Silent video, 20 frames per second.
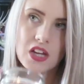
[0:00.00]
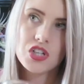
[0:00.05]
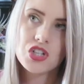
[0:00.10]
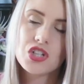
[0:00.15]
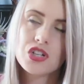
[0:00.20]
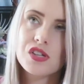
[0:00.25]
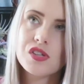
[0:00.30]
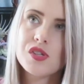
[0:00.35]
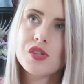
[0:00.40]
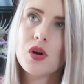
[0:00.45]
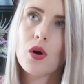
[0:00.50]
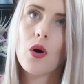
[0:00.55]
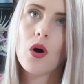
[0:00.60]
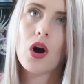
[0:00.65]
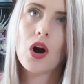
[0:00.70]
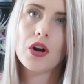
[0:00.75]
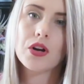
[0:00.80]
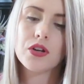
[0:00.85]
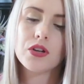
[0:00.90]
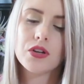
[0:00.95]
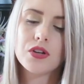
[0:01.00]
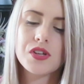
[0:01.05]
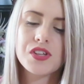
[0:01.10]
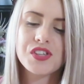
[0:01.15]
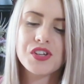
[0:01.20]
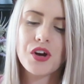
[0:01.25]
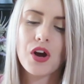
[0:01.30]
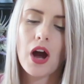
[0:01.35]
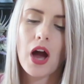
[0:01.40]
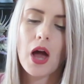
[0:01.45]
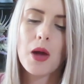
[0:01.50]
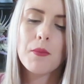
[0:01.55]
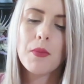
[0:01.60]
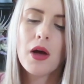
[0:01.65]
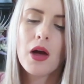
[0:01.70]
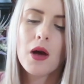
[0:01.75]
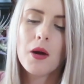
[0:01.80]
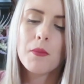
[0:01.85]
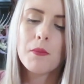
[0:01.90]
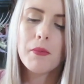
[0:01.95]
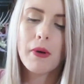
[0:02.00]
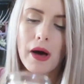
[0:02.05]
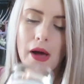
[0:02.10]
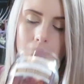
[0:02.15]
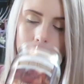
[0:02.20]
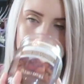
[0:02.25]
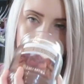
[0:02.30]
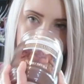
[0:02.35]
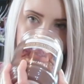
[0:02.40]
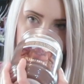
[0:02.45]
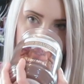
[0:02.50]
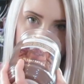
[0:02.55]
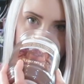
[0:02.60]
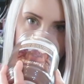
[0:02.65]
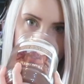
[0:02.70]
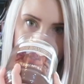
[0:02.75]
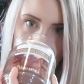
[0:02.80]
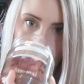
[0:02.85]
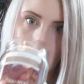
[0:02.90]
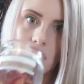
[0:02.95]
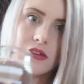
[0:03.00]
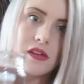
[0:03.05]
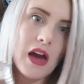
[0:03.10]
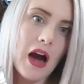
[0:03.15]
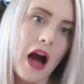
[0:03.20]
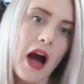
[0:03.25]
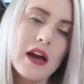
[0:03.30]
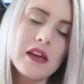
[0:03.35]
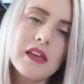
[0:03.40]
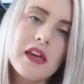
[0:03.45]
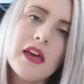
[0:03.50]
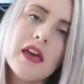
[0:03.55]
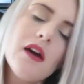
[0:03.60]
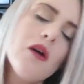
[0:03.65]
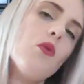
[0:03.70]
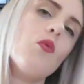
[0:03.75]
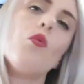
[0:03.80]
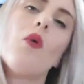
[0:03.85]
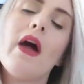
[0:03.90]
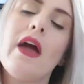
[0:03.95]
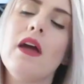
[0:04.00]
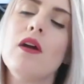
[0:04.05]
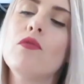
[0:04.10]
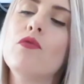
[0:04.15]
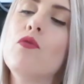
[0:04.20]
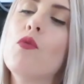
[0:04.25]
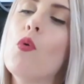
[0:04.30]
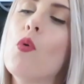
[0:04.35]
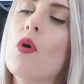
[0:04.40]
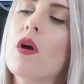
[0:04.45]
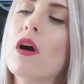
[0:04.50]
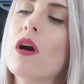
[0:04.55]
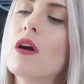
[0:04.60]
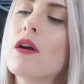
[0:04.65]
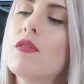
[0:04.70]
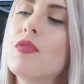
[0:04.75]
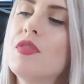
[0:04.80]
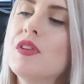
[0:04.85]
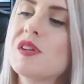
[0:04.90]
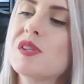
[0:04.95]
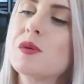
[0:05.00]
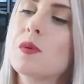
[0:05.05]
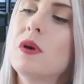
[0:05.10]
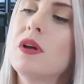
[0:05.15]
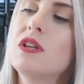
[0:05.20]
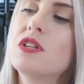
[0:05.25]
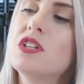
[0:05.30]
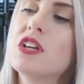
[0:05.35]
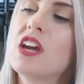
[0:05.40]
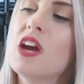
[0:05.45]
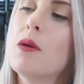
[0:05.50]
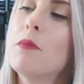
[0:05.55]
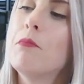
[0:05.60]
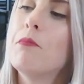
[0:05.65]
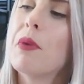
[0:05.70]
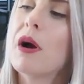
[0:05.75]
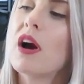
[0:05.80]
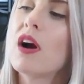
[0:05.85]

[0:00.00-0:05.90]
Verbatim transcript: it's just so hard to describe. But yeah, I can't wait for this one to get